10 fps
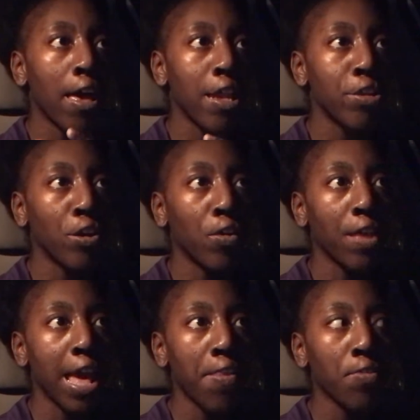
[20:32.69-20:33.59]
and, you know,
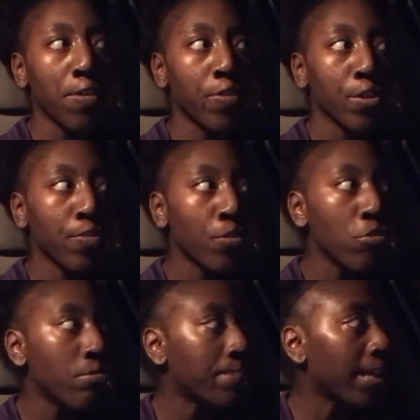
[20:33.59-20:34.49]
they have to wait for their
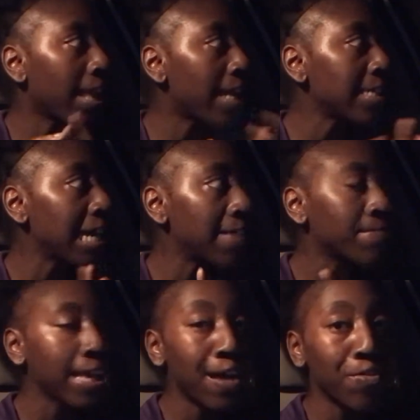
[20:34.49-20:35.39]
food, but a lot of
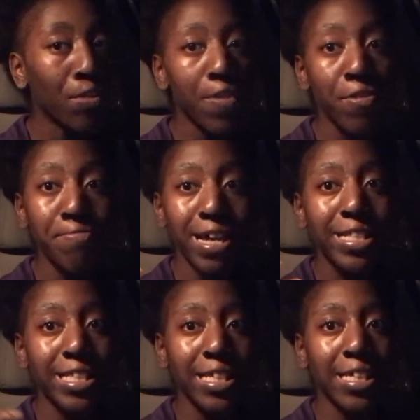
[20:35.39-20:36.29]
times they have to wait for
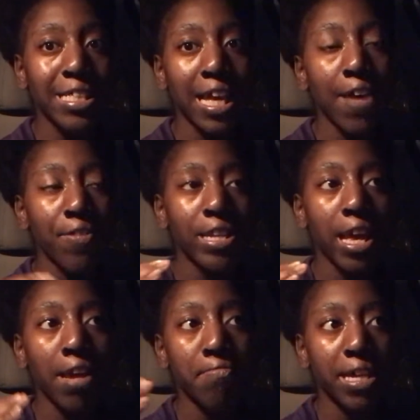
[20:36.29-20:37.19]
medicine because they have to
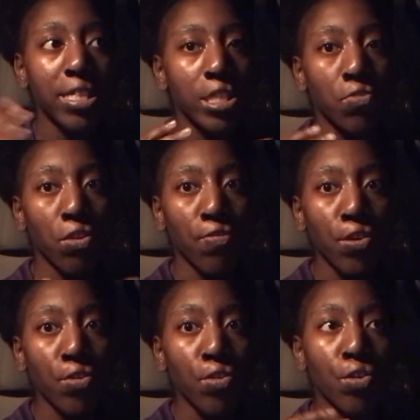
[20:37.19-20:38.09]
take medicine with
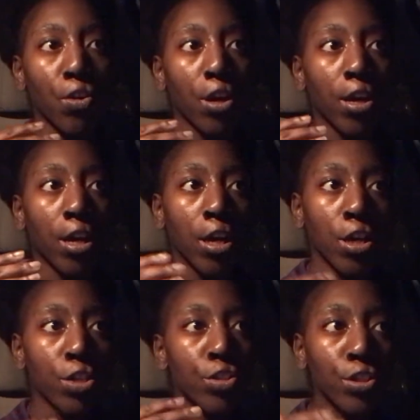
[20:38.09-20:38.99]
food or,
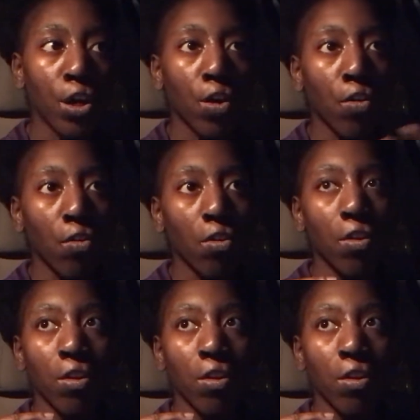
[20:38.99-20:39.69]
you know,